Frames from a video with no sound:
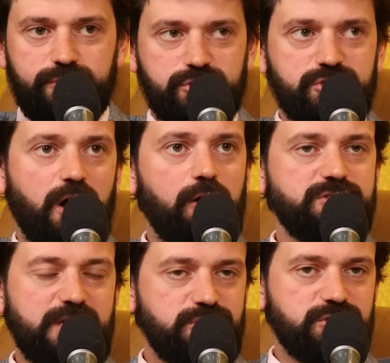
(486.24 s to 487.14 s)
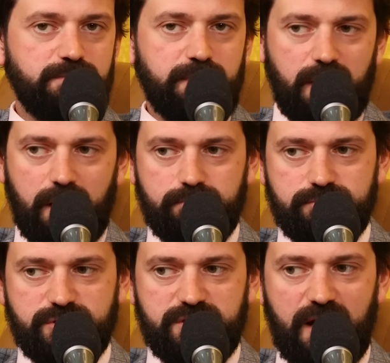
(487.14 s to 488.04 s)
The Shah essentially
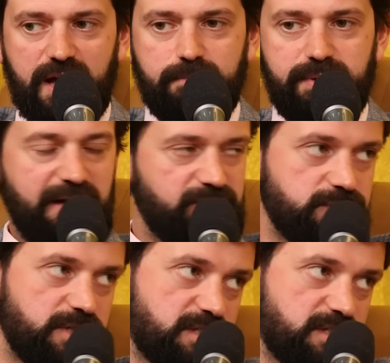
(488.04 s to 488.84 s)
becomes a benevolent